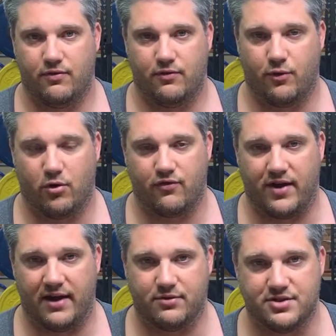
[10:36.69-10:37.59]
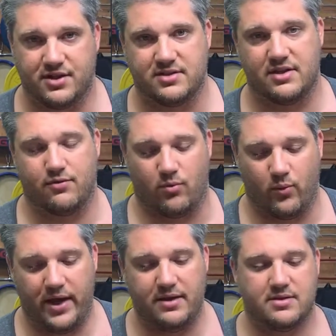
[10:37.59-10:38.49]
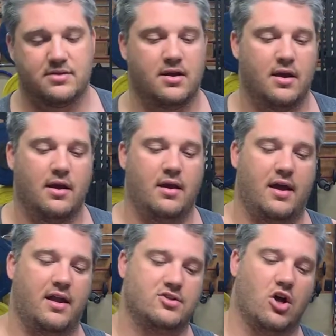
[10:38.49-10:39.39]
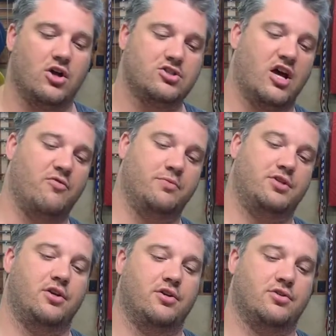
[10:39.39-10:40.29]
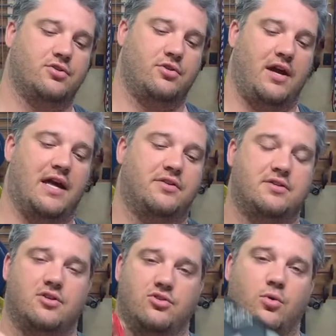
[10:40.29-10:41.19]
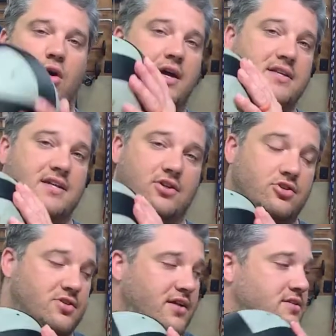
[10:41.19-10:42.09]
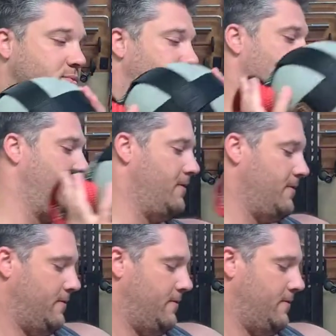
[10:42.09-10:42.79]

4, 5, or 6 different weights, and it's all soft material. So your athletes can do all kinds of exercises with it,